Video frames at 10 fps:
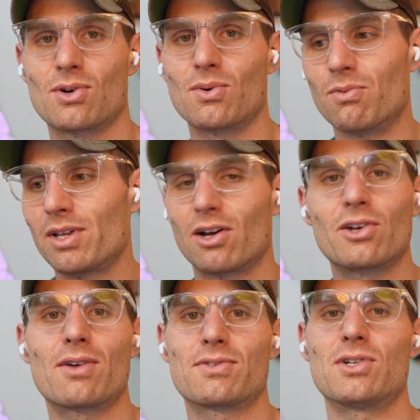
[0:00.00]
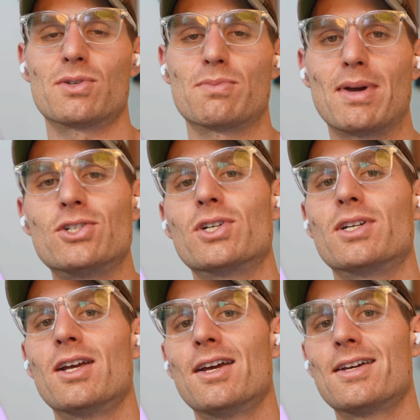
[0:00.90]
So really all you have to do is
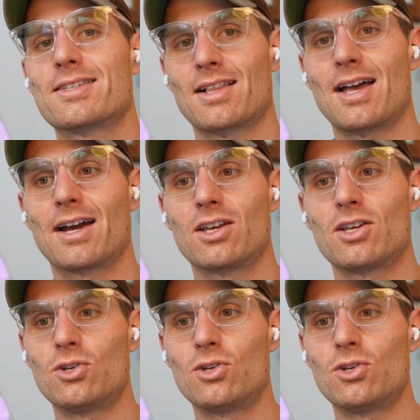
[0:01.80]
mention Slack.